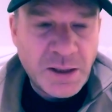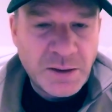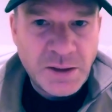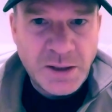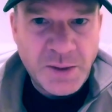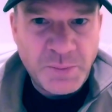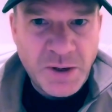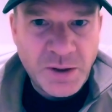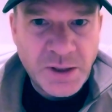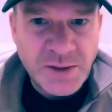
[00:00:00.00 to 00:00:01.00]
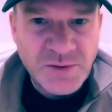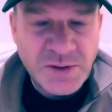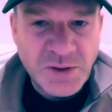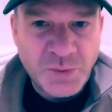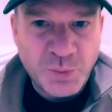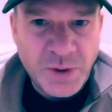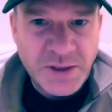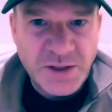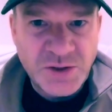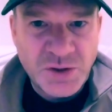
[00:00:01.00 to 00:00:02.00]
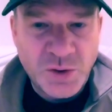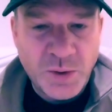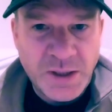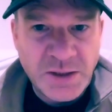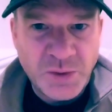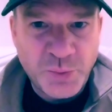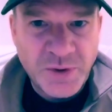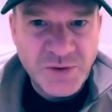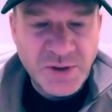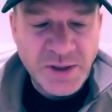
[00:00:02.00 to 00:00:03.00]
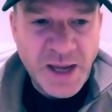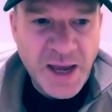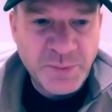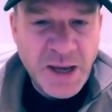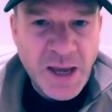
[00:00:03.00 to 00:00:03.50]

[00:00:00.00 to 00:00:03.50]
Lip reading: the Americans and the British who were in the prison camp